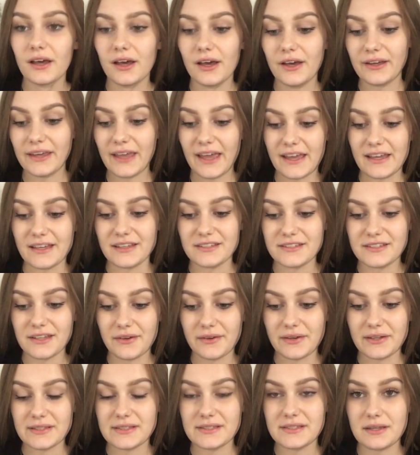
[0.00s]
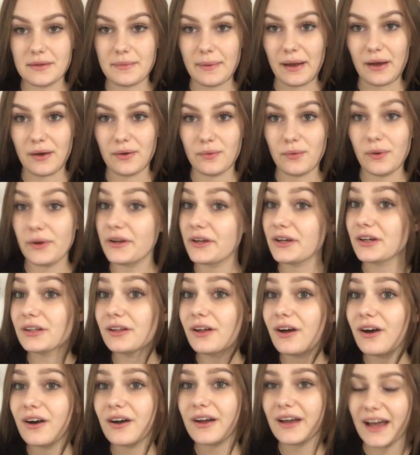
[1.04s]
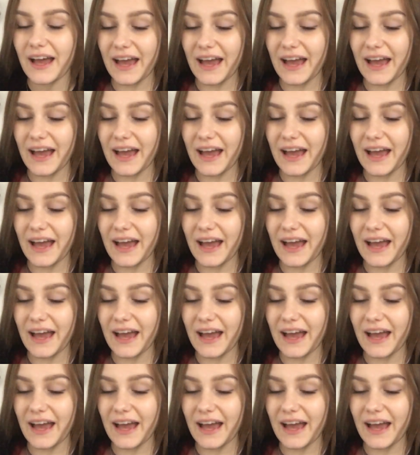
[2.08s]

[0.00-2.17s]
Okay, so it's about 1 o'clock